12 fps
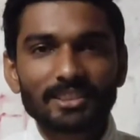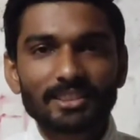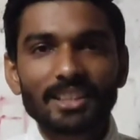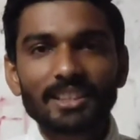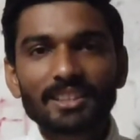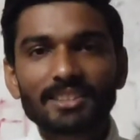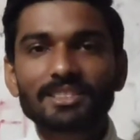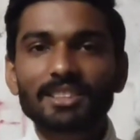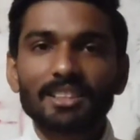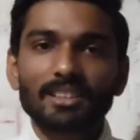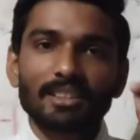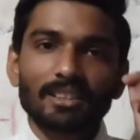That is
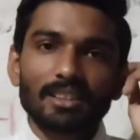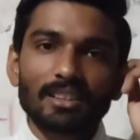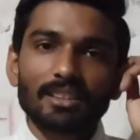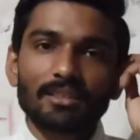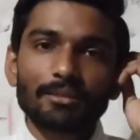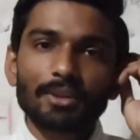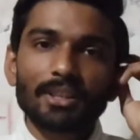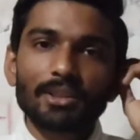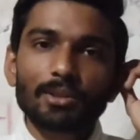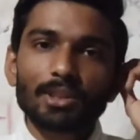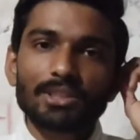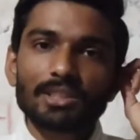one
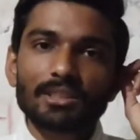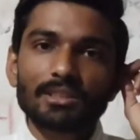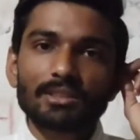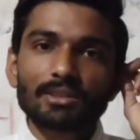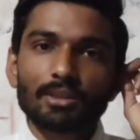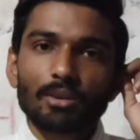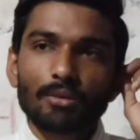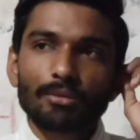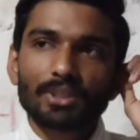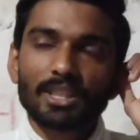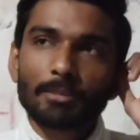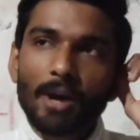question of
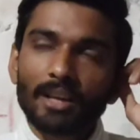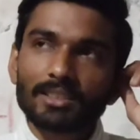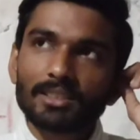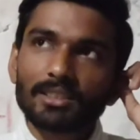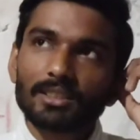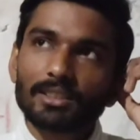3 marks.